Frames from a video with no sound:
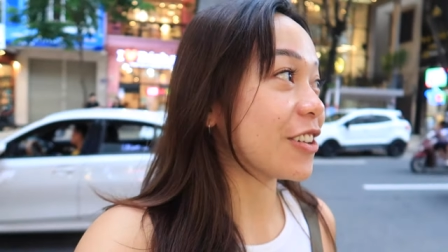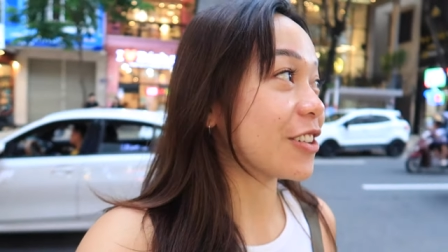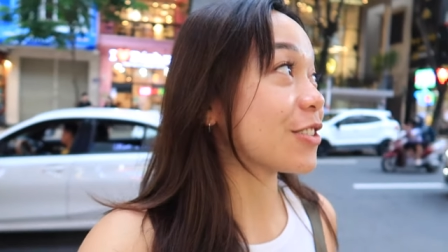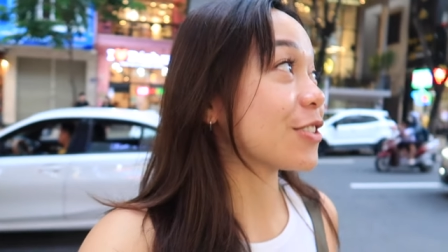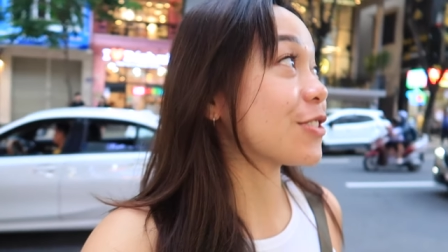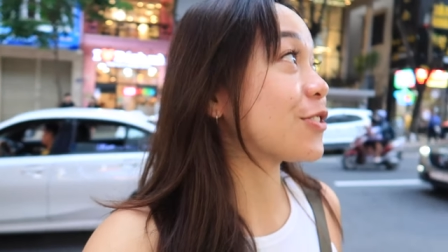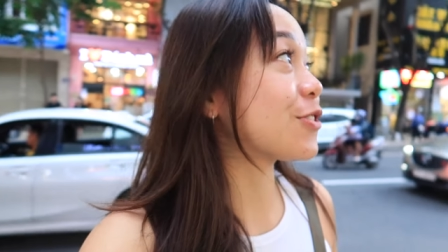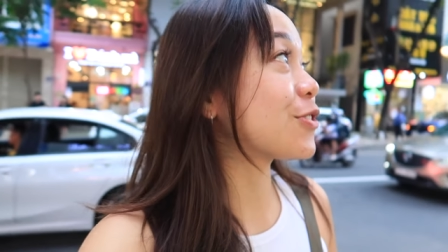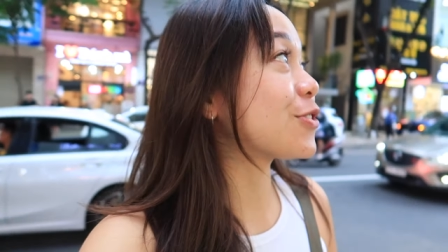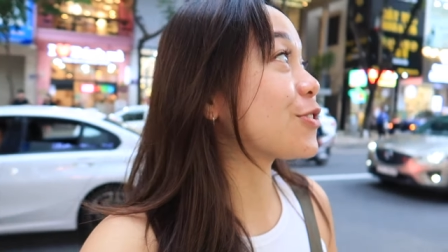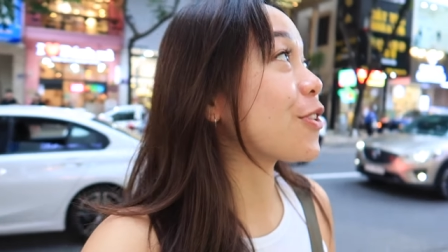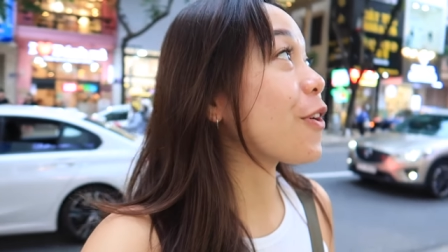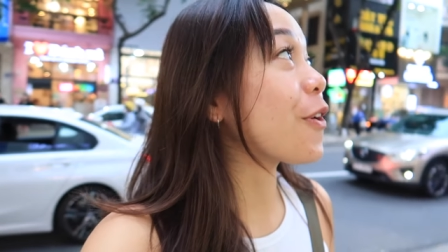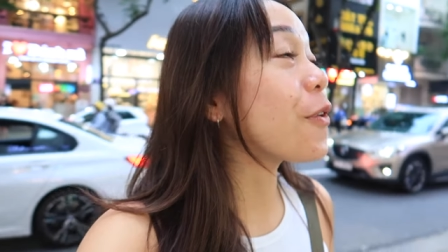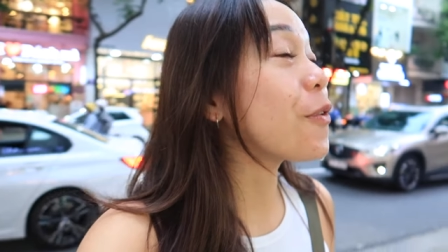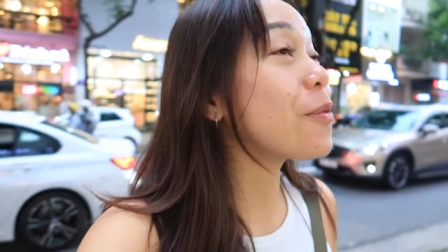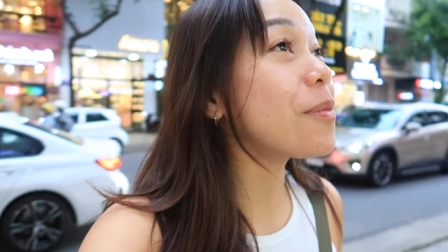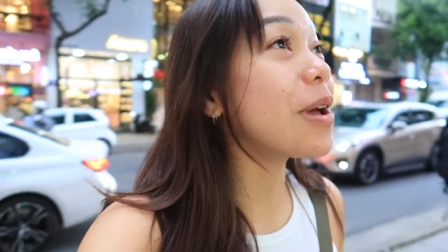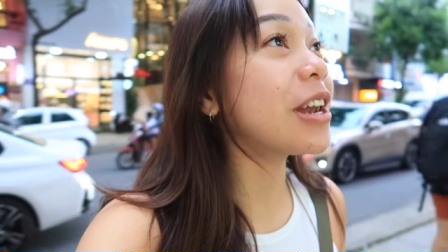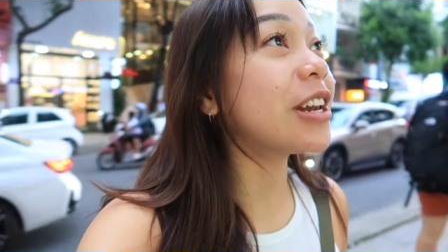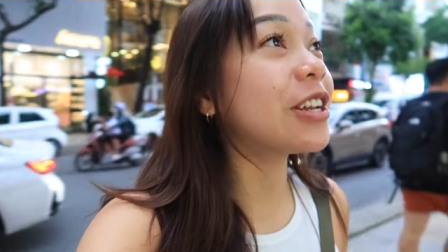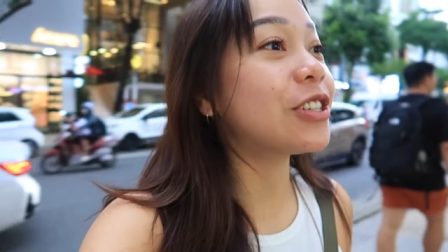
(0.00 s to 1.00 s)
There's
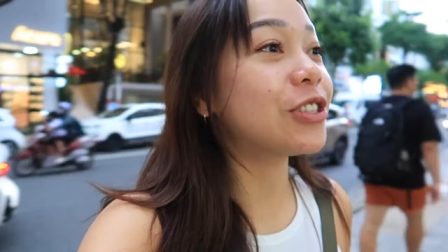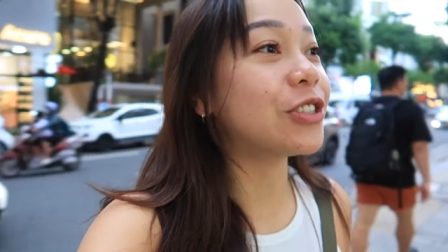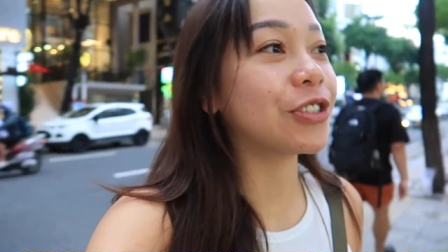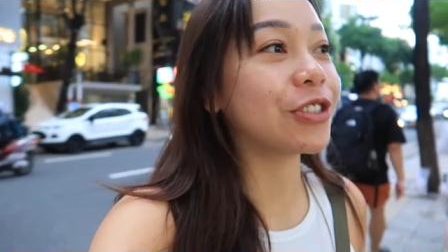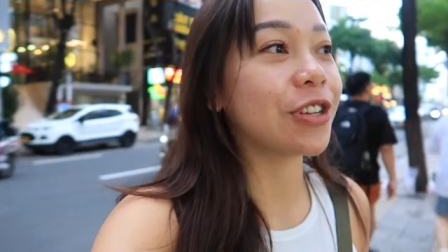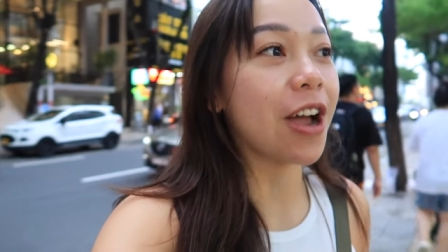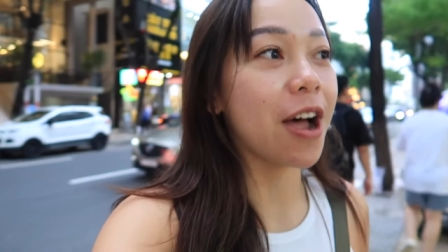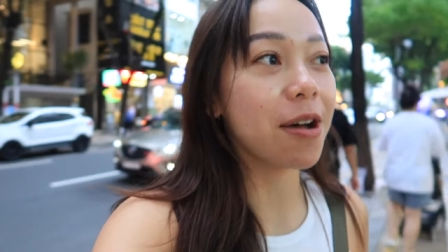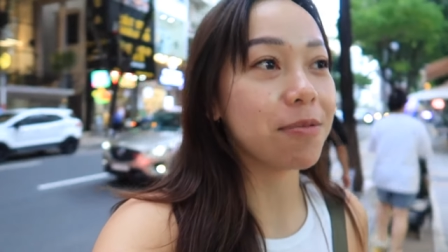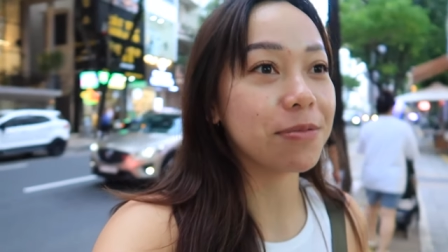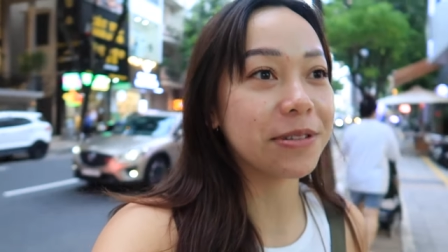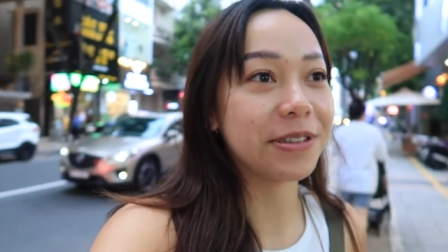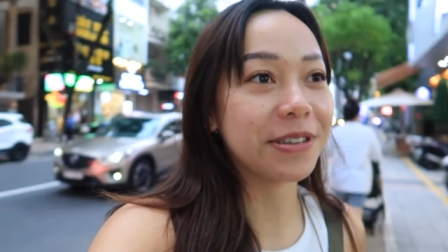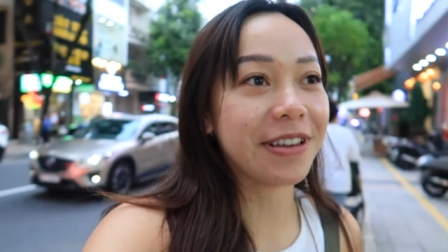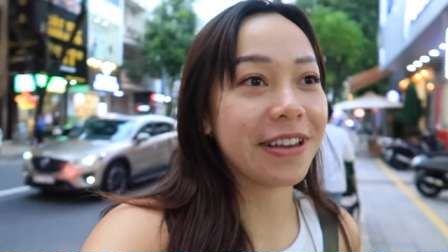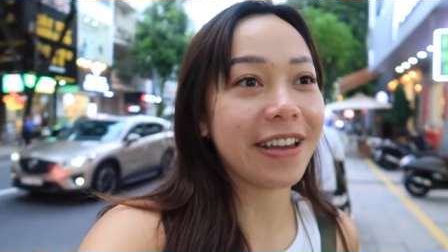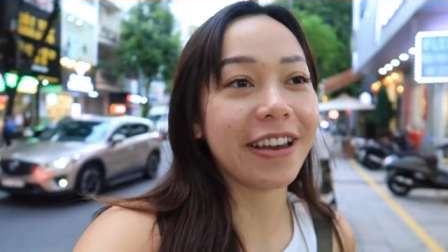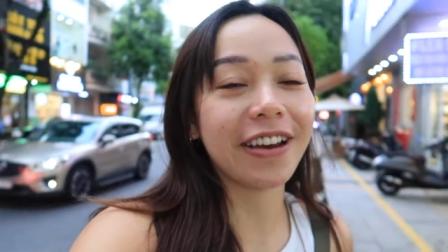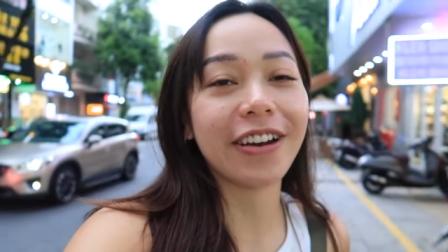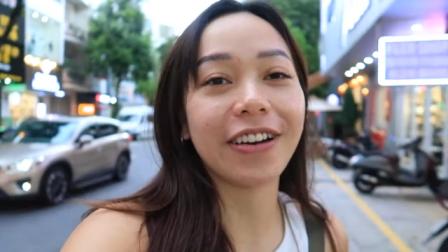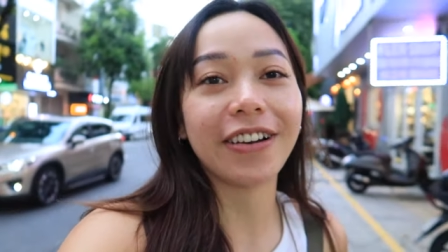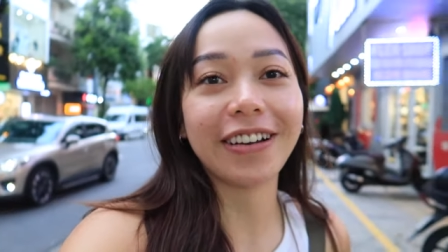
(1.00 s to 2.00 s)
so many shops
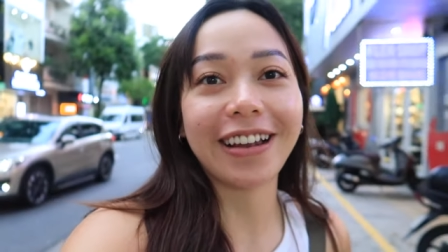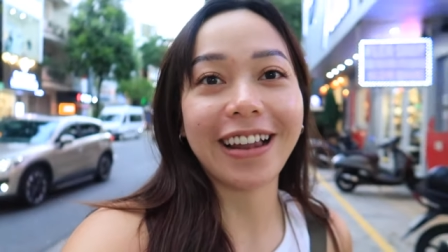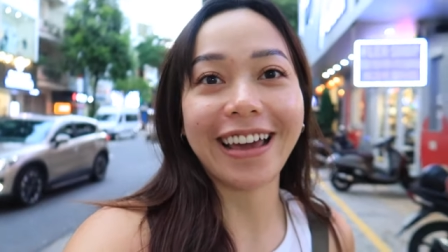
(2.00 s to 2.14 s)
here,